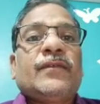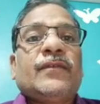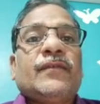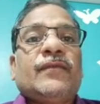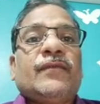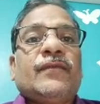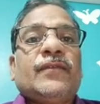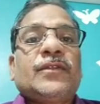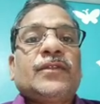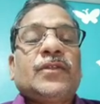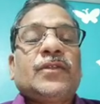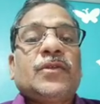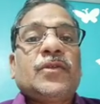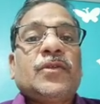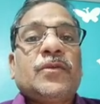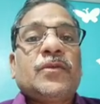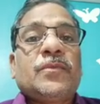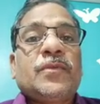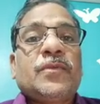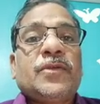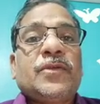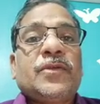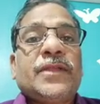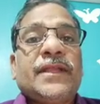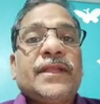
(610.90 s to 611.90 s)

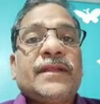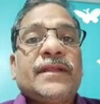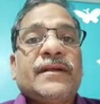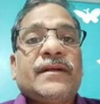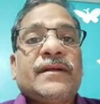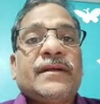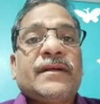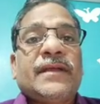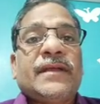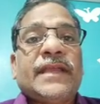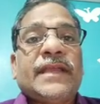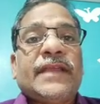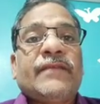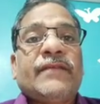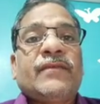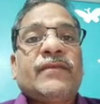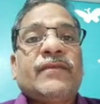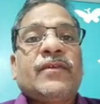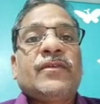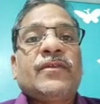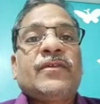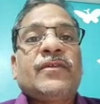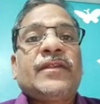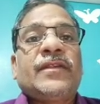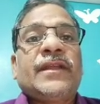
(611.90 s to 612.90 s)
pseudopodia
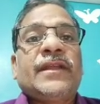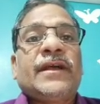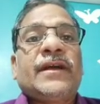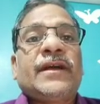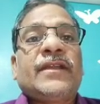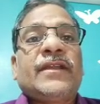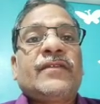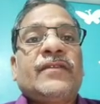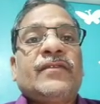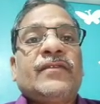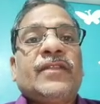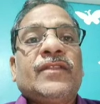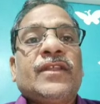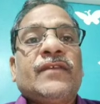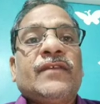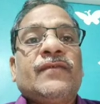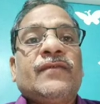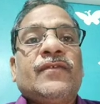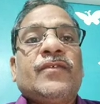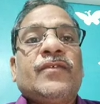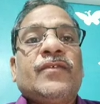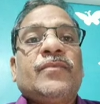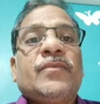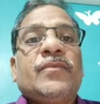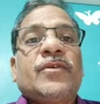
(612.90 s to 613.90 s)
evolved around the
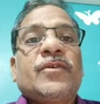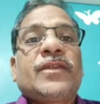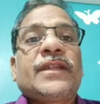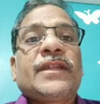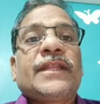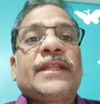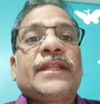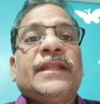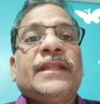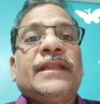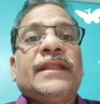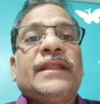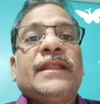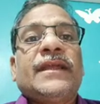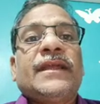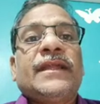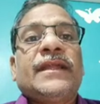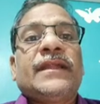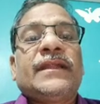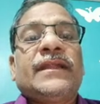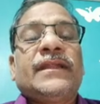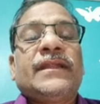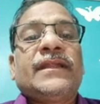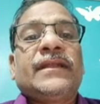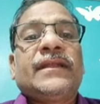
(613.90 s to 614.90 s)
food particle
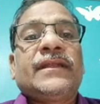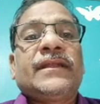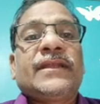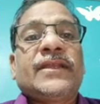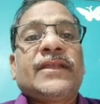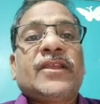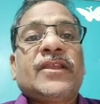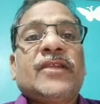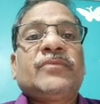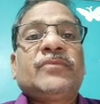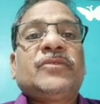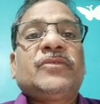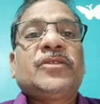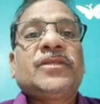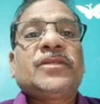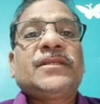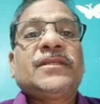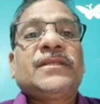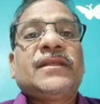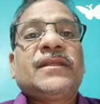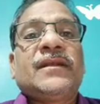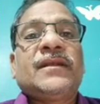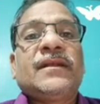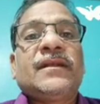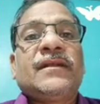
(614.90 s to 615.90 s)
and captures
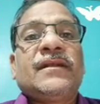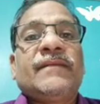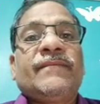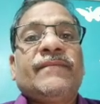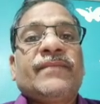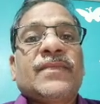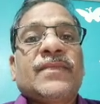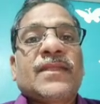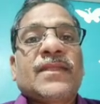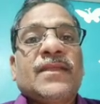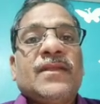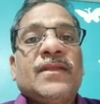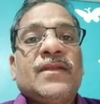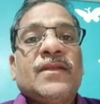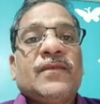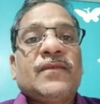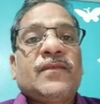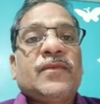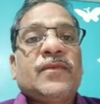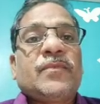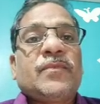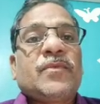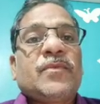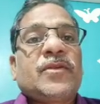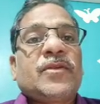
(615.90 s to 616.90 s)
the
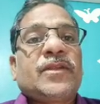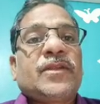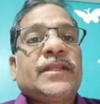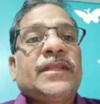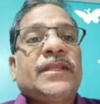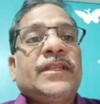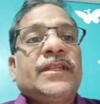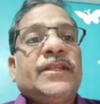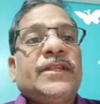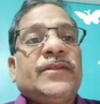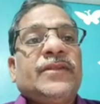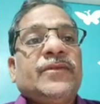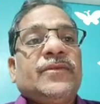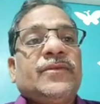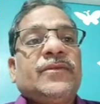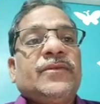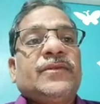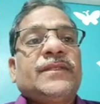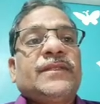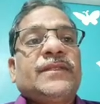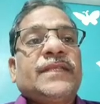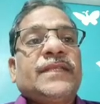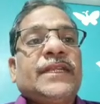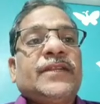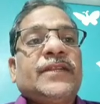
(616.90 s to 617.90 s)
food particle into
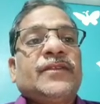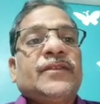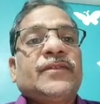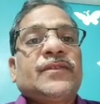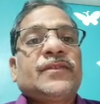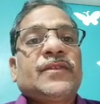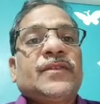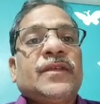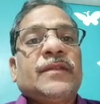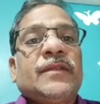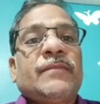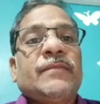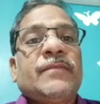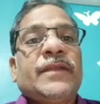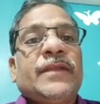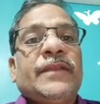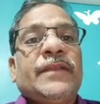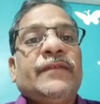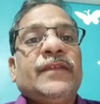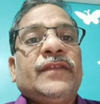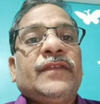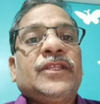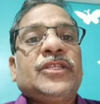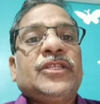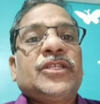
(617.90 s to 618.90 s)
cytosol, by
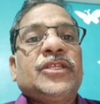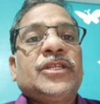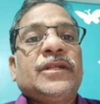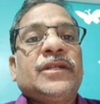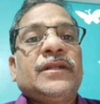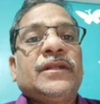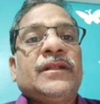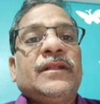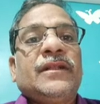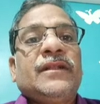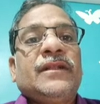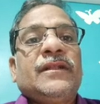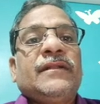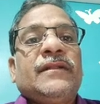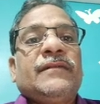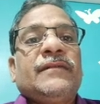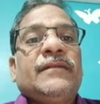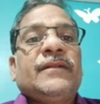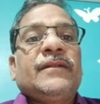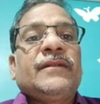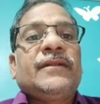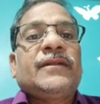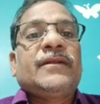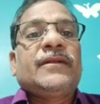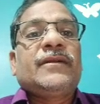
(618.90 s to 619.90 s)
which
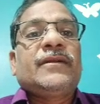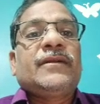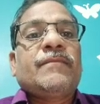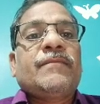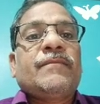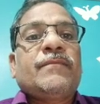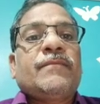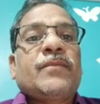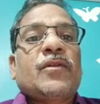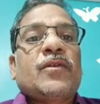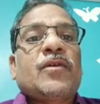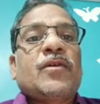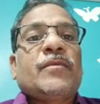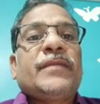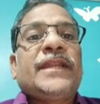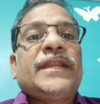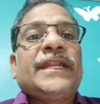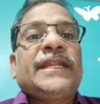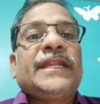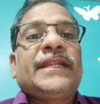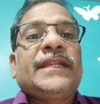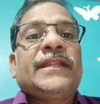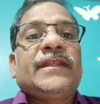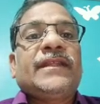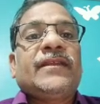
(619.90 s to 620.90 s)

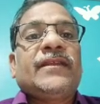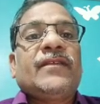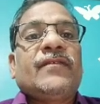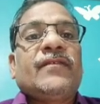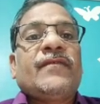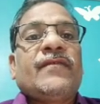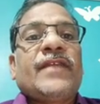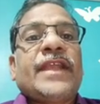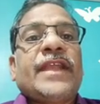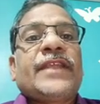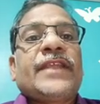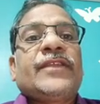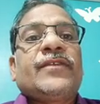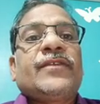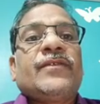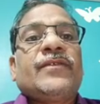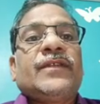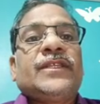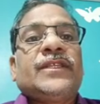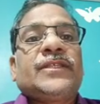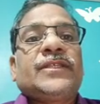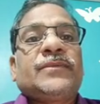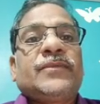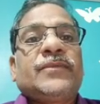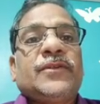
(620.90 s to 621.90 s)
prominent vacuole
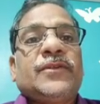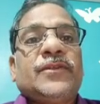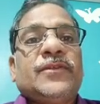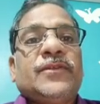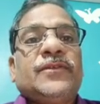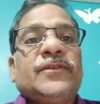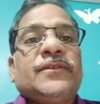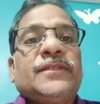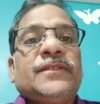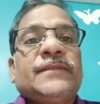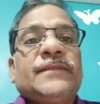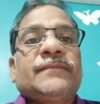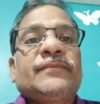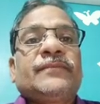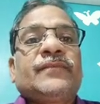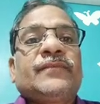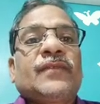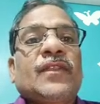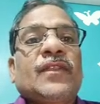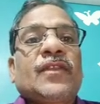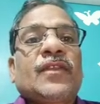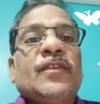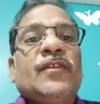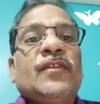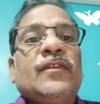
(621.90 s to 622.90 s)
is produced.
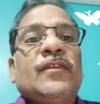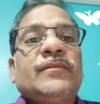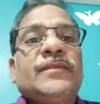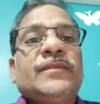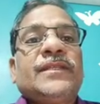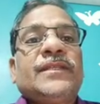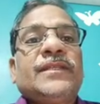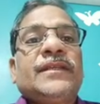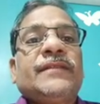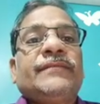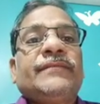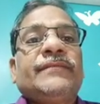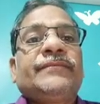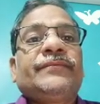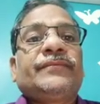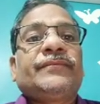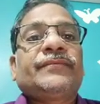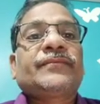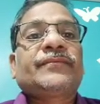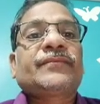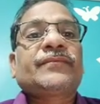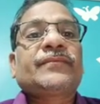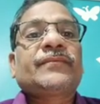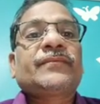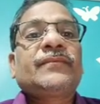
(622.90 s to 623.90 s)
You observe
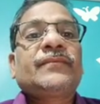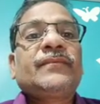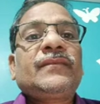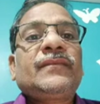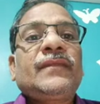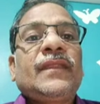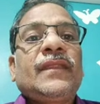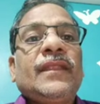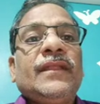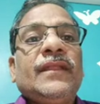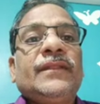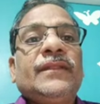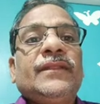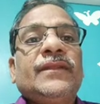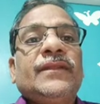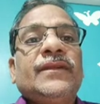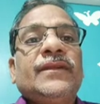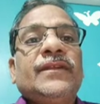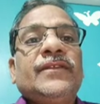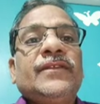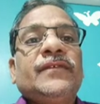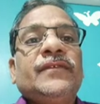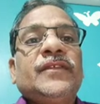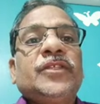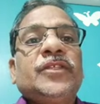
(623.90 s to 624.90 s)

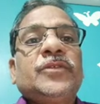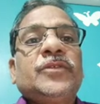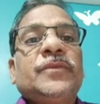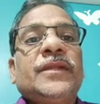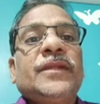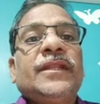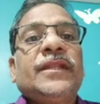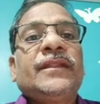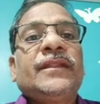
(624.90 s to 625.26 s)
third visual,